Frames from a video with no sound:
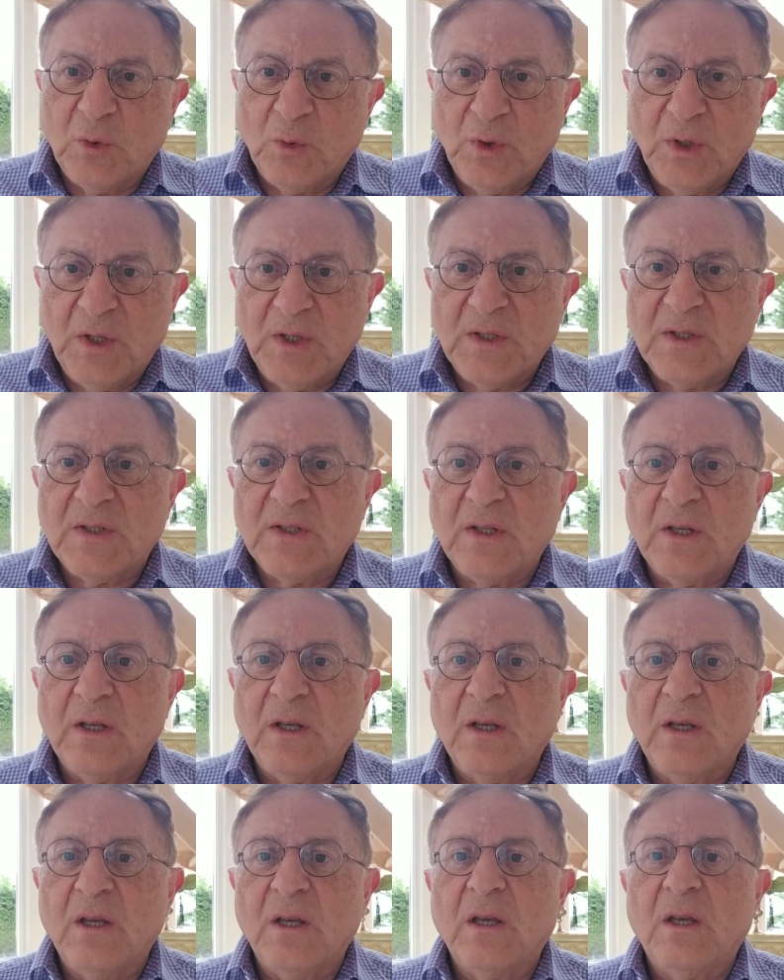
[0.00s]
his
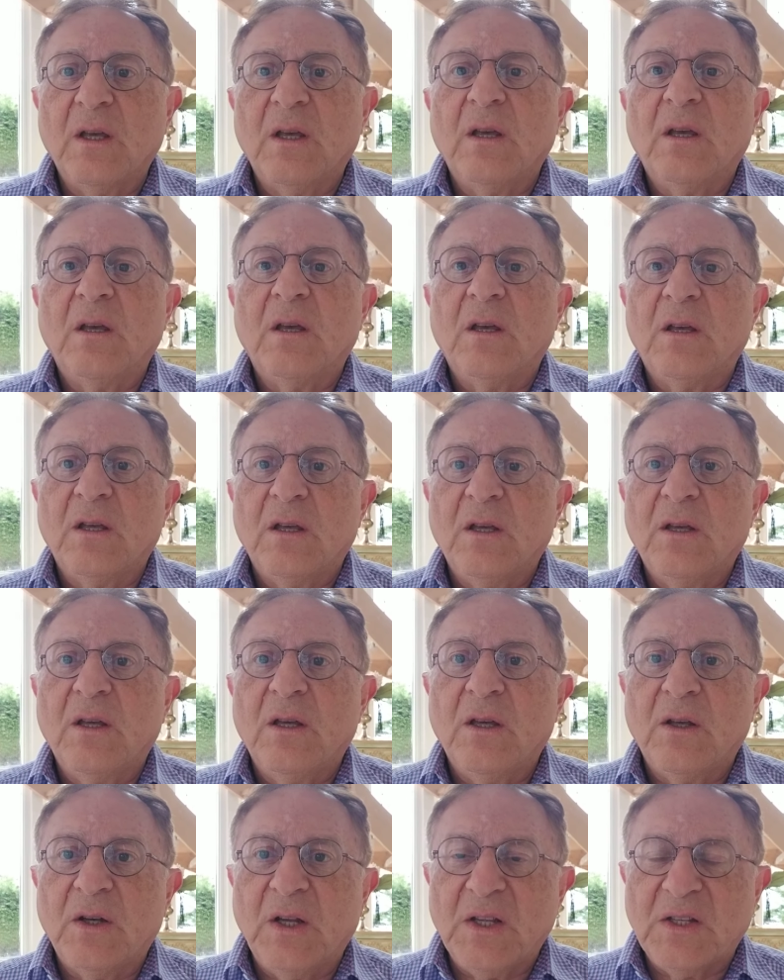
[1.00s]

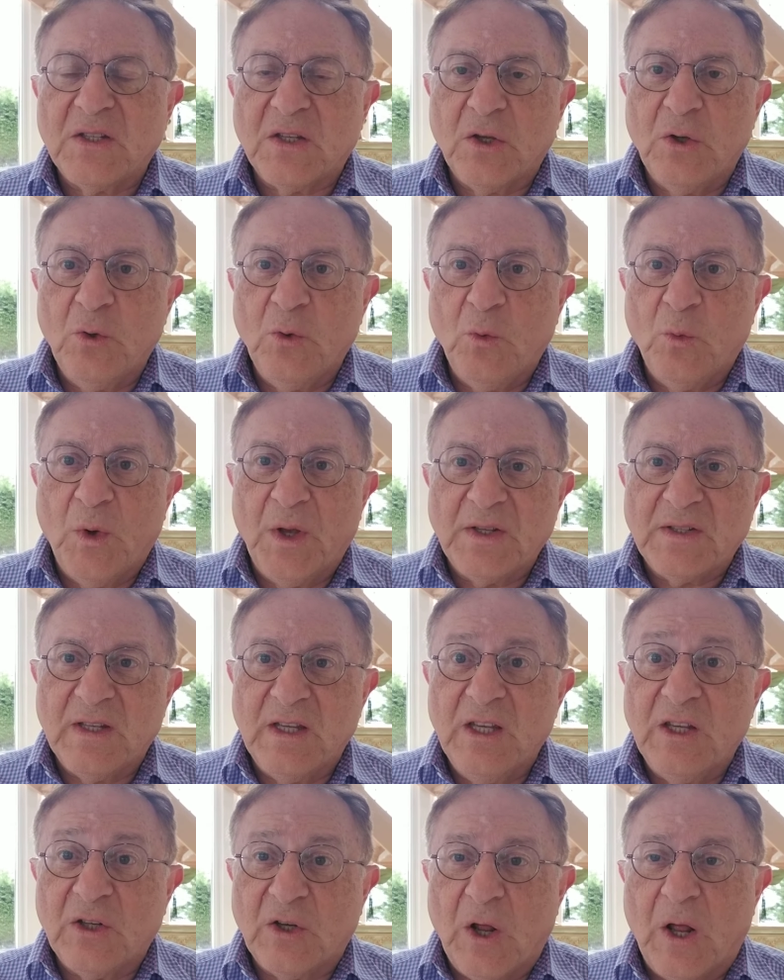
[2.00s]
rescue was
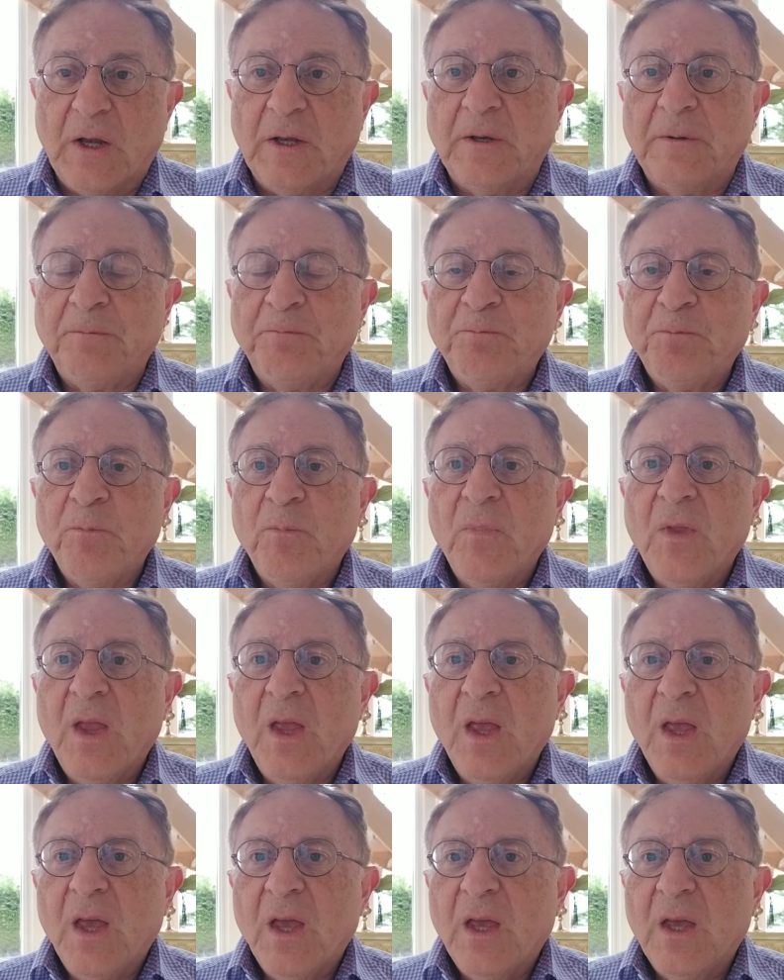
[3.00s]
Iran.
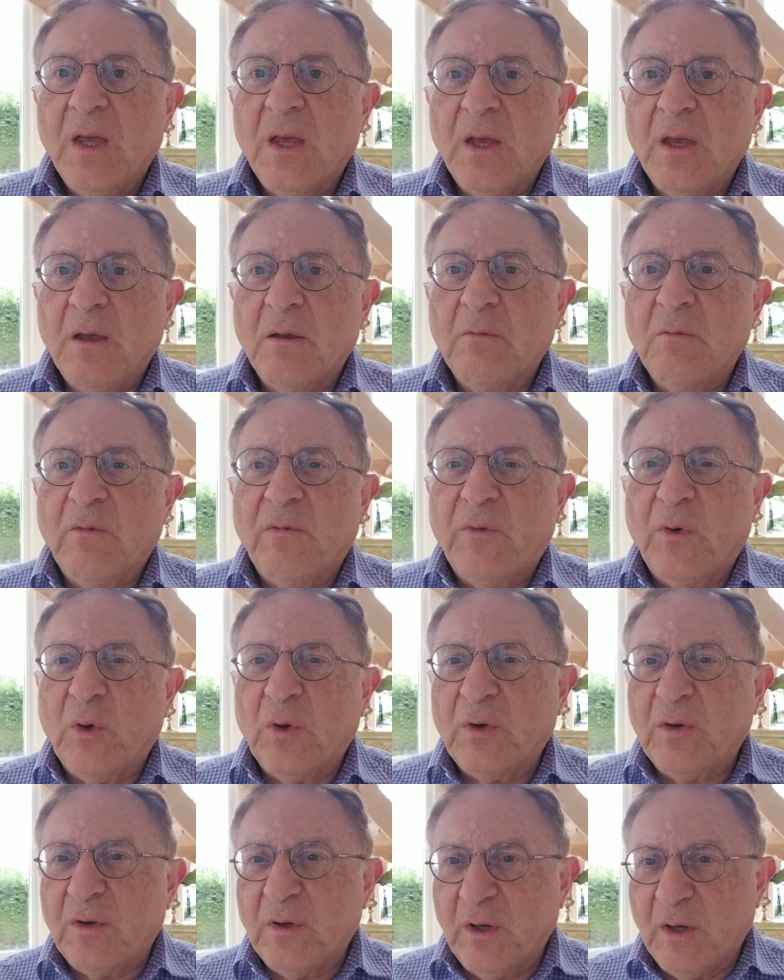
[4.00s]

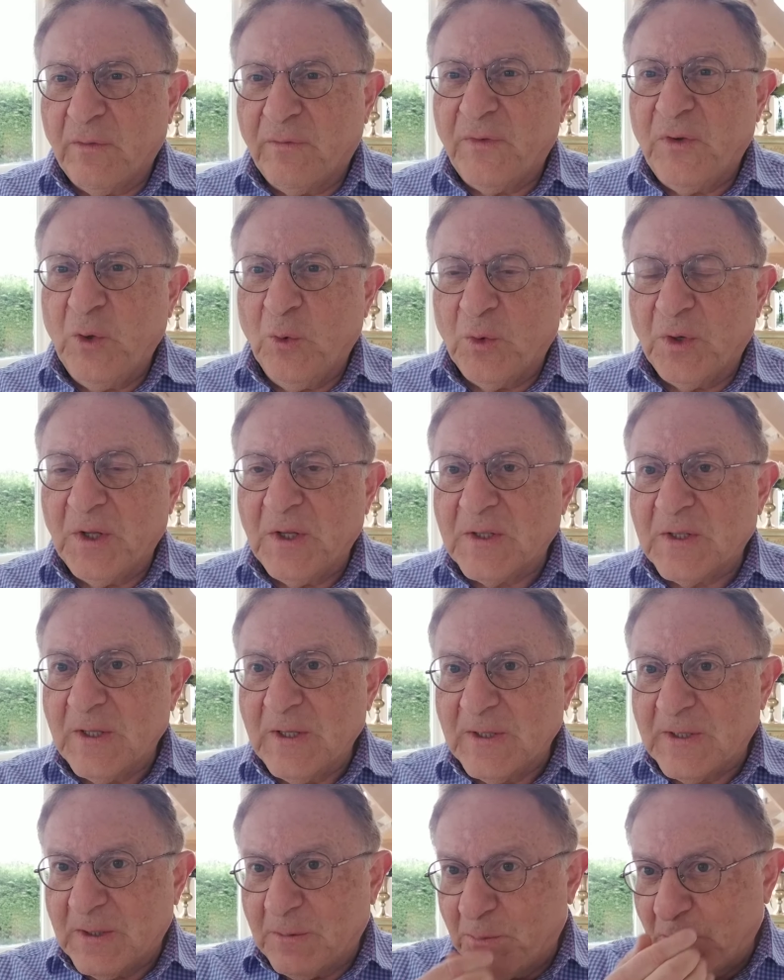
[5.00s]
For a few
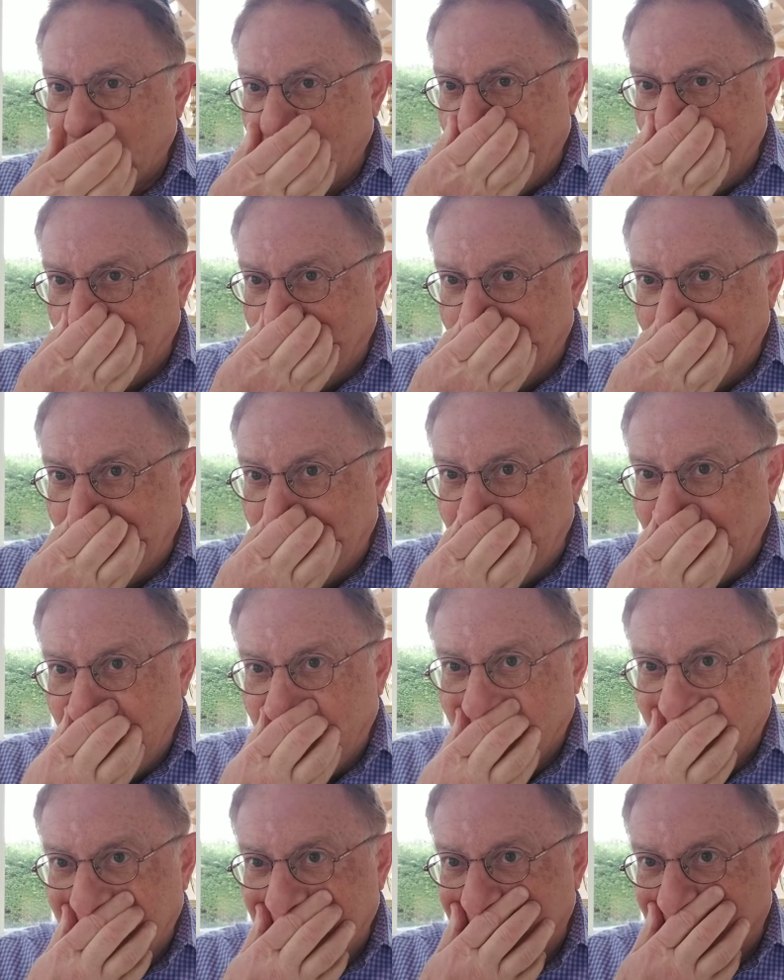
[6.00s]
reasons. Probably
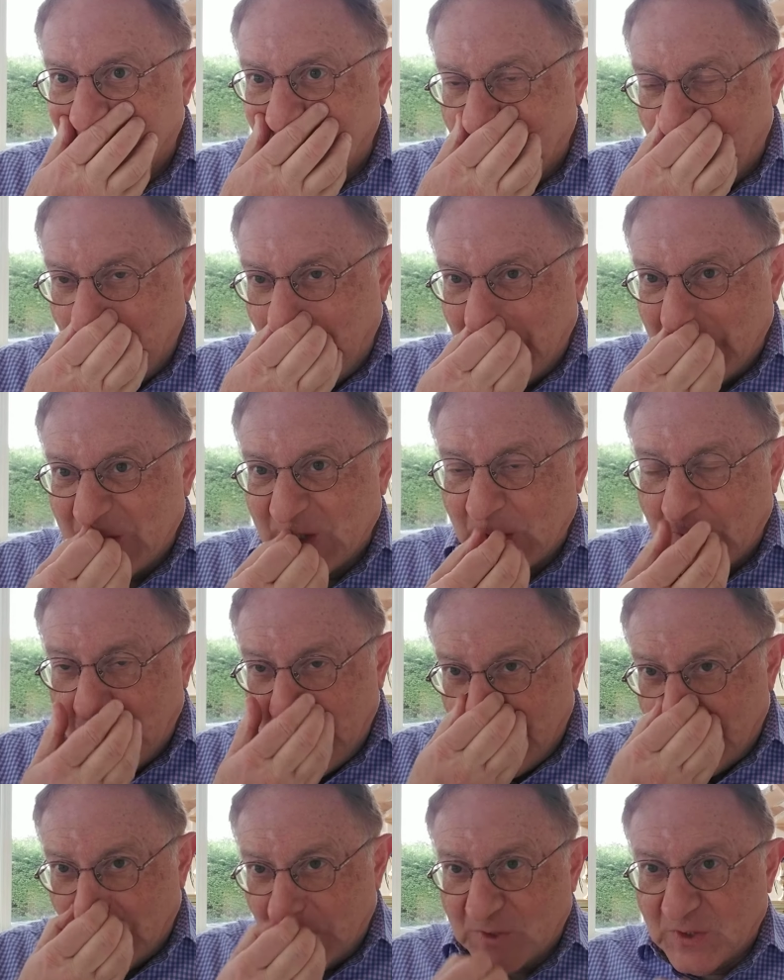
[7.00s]
one of them is
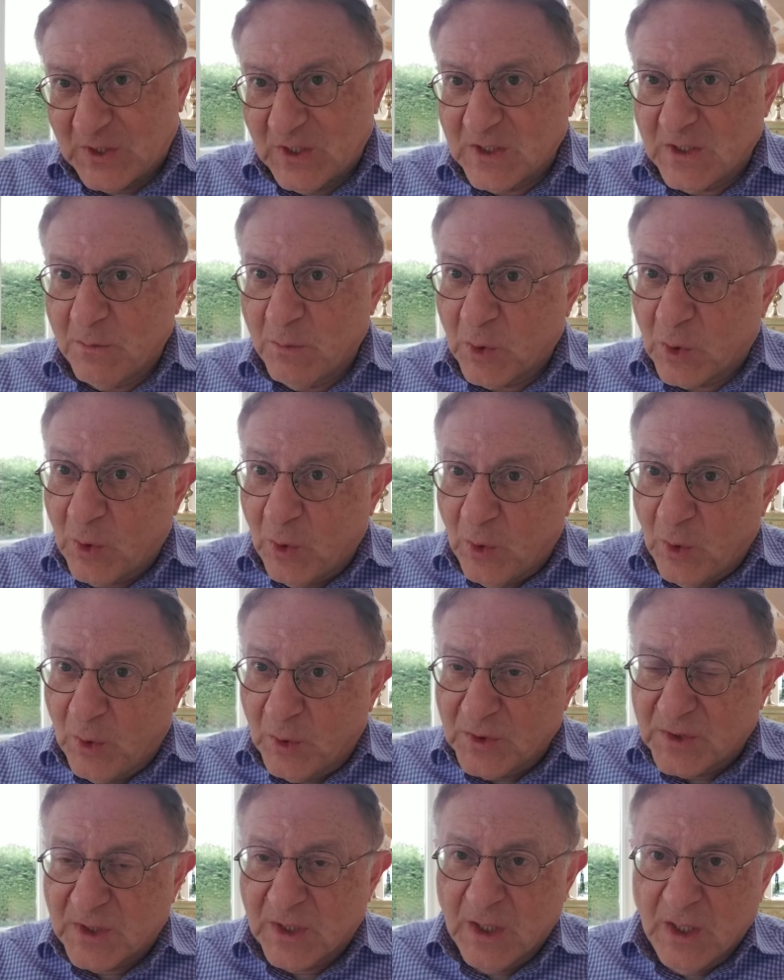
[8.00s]
religious reason,
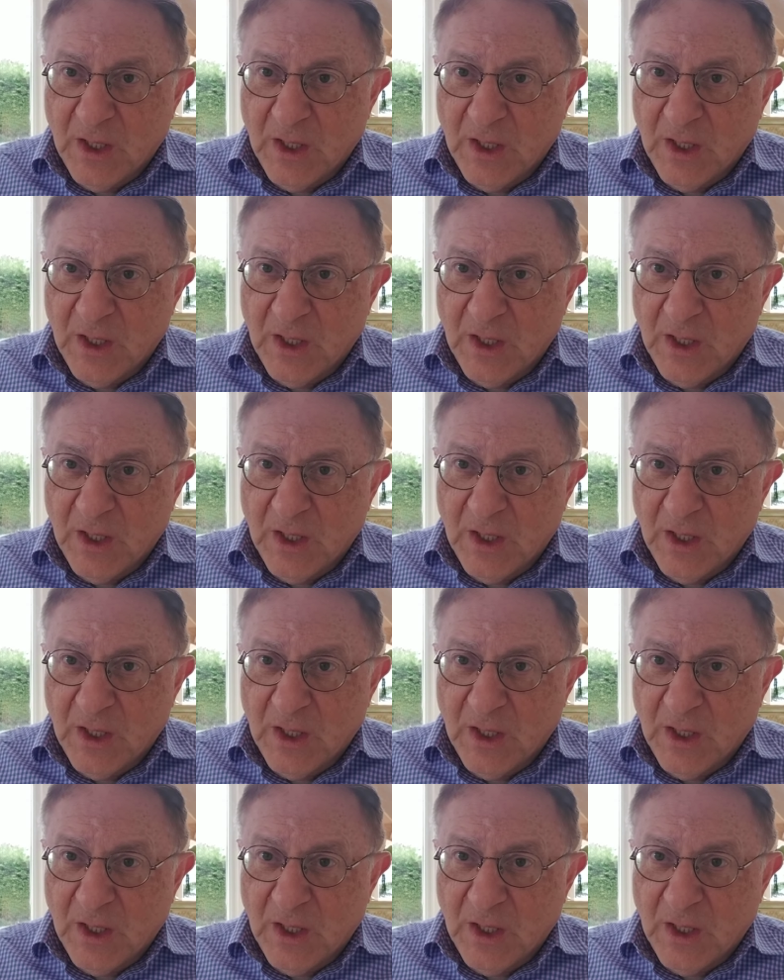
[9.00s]
because